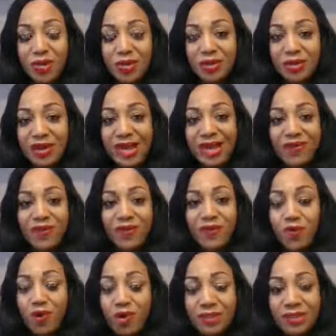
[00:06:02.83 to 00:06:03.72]
like
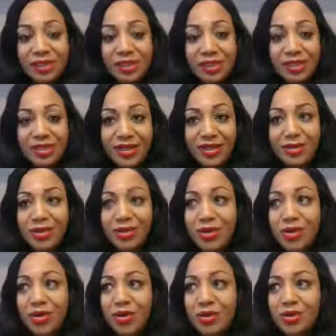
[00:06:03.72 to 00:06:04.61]
formula there's
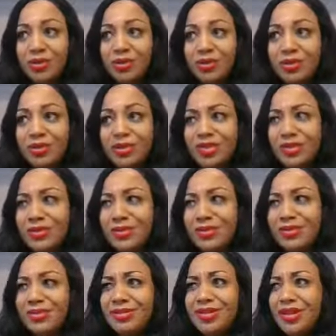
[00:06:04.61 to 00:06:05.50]
no
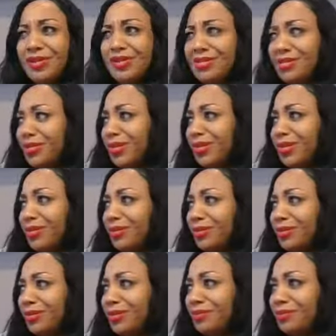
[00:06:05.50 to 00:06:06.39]
there's there's
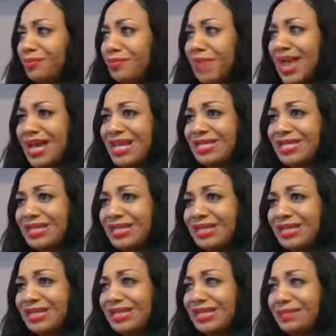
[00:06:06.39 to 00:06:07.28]
no
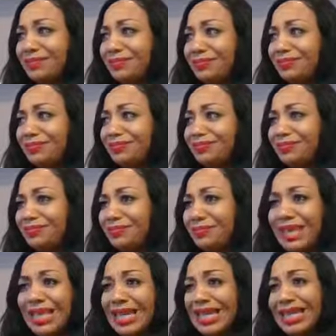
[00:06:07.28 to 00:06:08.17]
magic
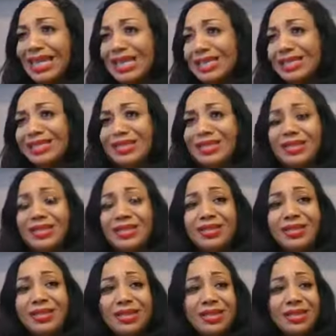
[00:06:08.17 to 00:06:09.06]
thing
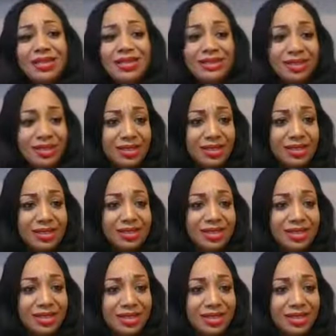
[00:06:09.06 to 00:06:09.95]
to to
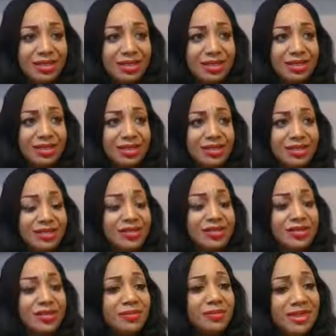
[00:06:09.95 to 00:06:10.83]
to to to,
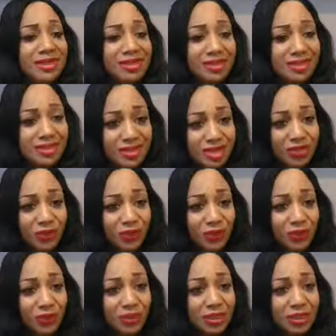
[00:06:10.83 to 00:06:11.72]
to be
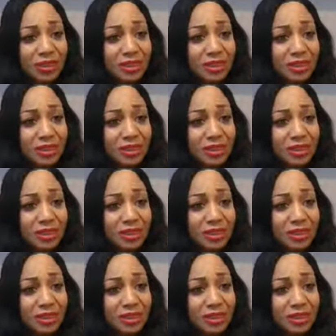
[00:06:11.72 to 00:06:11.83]
successful